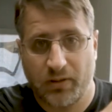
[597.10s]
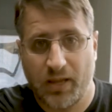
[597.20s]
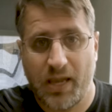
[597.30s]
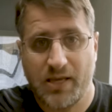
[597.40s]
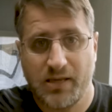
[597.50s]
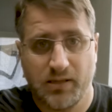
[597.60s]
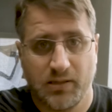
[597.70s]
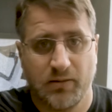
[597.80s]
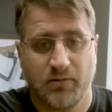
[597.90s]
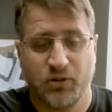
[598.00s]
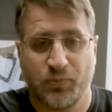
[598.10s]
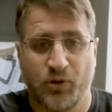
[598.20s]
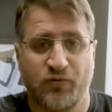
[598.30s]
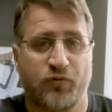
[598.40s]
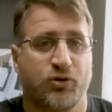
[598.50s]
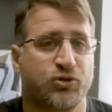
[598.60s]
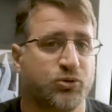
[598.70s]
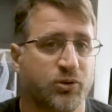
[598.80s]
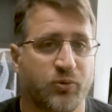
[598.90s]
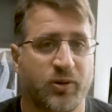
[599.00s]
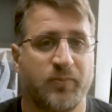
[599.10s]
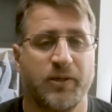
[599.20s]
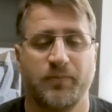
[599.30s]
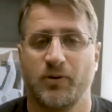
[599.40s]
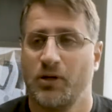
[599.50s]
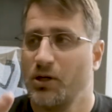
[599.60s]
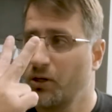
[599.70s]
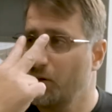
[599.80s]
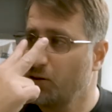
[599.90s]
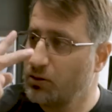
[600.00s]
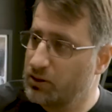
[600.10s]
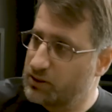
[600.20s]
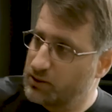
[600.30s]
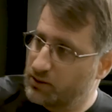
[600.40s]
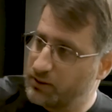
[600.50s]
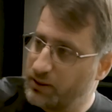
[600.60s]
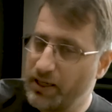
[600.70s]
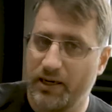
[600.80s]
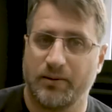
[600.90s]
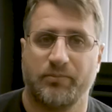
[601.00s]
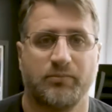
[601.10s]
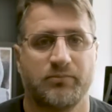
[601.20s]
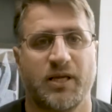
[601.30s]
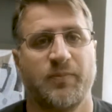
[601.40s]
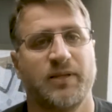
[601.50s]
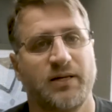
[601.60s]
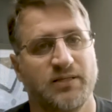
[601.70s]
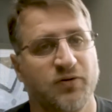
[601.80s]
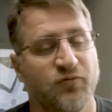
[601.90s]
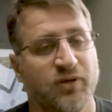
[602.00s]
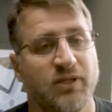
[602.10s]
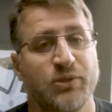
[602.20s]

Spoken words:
They you point for 2 or 3 people, look there, maybe there is something